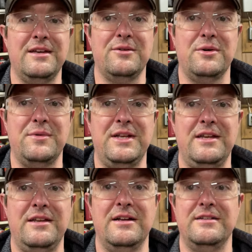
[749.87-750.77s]
get what we
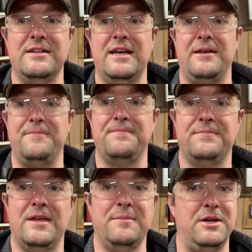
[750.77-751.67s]
need done today.
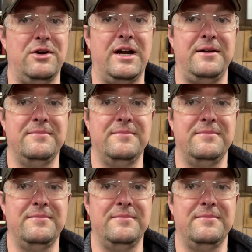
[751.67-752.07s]
That'd be great.